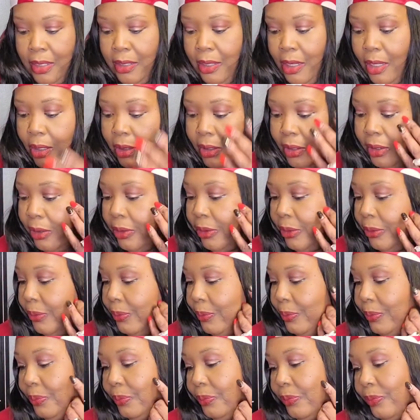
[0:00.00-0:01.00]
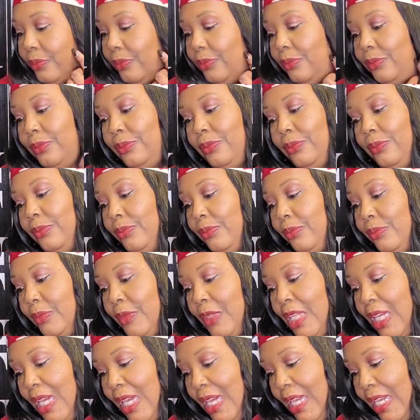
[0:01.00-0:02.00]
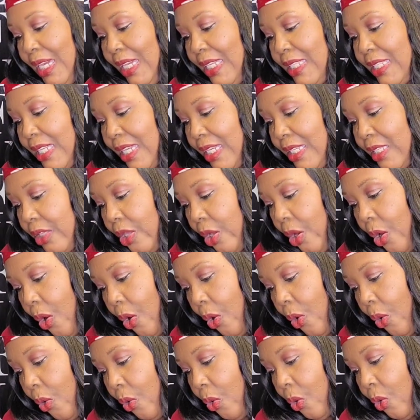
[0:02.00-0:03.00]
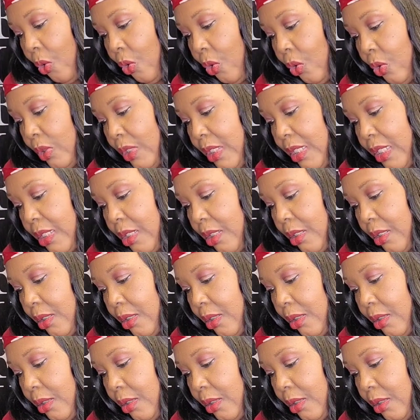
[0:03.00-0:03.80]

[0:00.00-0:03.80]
Y'all, it says the old